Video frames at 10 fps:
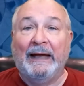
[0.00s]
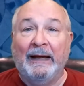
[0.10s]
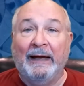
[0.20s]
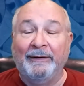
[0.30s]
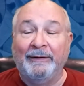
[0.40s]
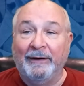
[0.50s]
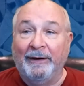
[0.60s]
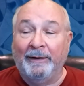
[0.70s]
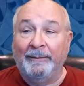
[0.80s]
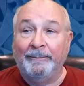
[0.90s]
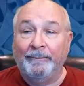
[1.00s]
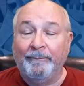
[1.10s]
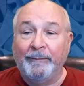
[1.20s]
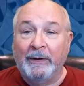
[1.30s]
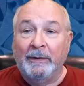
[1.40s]
And
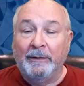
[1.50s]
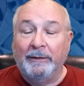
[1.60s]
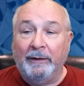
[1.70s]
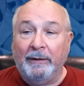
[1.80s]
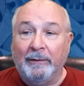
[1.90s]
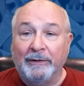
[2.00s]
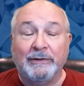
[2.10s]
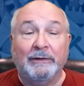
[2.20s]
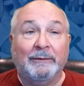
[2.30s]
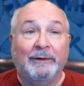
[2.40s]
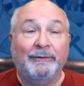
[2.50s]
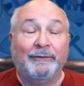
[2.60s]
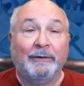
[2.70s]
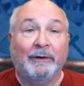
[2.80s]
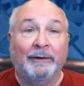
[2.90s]
their question
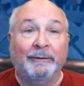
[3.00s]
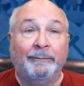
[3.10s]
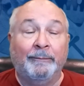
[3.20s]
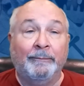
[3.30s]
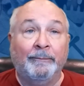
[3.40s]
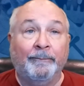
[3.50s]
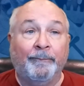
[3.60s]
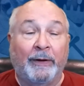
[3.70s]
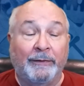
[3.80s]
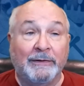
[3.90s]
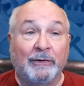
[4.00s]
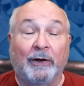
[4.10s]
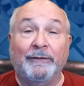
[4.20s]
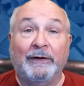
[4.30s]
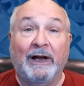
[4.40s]
was, and this
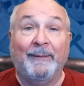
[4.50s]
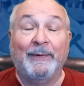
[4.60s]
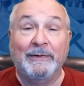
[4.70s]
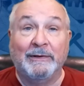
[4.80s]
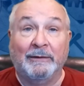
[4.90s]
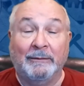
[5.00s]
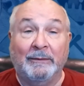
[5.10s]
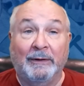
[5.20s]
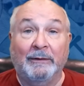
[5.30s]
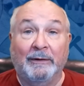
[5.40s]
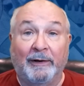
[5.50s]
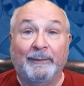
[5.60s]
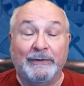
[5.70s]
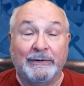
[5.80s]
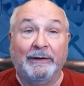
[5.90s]
often happens in
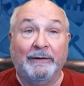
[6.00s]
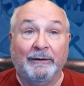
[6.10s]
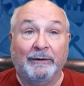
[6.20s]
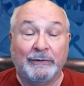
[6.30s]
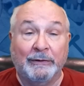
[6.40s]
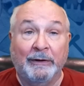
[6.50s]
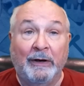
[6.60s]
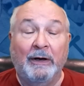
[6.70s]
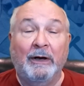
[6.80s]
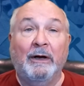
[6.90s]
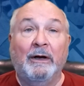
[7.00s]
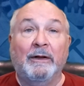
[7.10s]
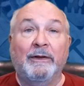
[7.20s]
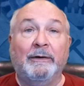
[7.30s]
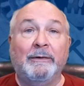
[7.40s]
enterprise architecture,
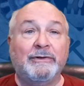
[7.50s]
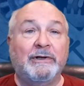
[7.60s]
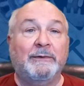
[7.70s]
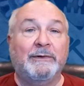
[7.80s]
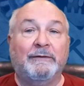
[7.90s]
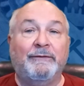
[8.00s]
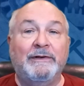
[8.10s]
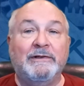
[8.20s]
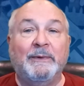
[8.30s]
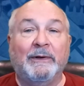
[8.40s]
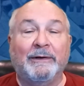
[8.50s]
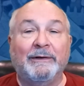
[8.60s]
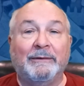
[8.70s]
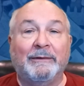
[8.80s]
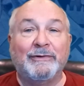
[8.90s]
their question was a
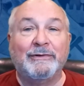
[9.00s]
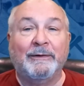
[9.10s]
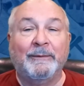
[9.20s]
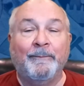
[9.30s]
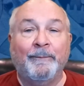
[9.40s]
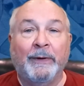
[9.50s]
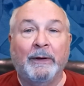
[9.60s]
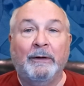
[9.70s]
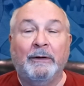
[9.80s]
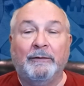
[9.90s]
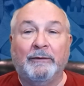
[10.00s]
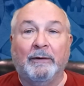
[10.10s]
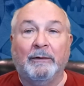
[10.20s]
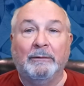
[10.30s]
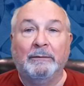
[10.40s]
feasibility question.
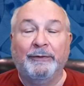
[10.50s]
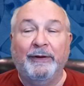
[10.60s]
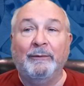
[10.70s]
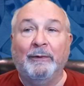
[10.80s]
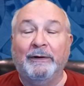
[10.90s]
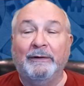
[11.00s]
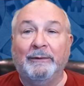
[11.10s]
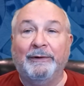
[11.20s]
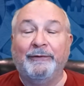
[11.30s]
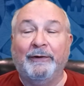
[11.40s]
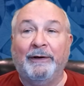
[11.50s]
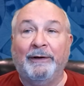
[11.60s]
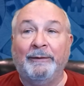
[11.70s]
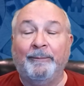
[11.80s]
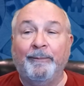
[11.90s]
So what they wanted was
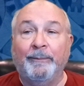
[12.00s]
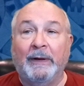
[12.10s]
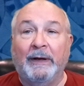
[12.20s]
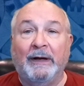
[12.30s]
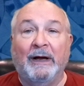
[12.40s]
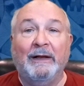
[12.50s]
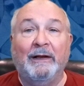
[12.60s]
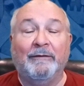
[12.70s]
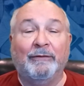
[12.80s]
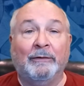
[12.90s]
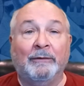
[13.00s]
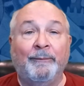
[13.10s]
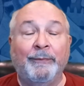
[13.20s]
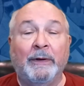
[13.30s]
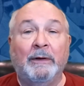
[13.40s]
a high
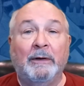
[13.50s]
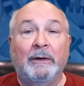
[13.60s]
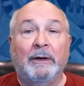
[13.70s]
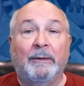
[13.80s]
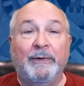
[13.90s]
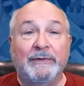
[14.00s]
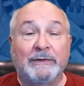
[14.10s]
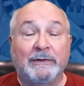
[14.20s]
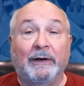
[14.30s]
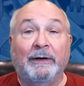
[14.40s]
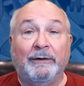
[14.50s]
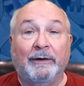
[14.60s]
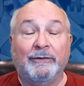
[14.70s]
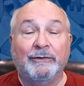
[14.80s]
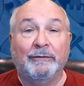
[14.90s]
level business
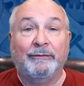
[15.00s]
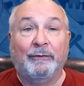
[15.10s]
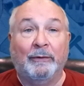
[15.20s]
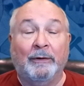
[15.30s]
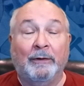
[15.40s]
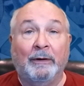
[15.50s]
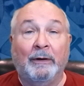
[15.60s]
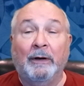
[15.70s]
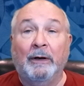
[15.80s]
architecture for